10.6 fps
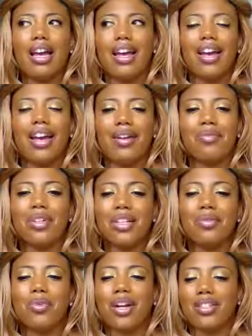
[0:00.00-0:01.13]
I really
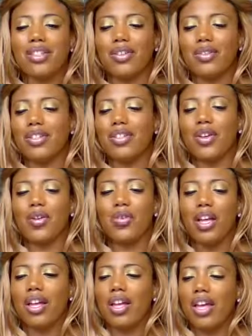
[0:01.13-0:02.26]
want to. And so
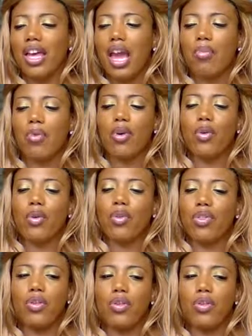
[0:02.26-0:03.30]
Capricorn, with you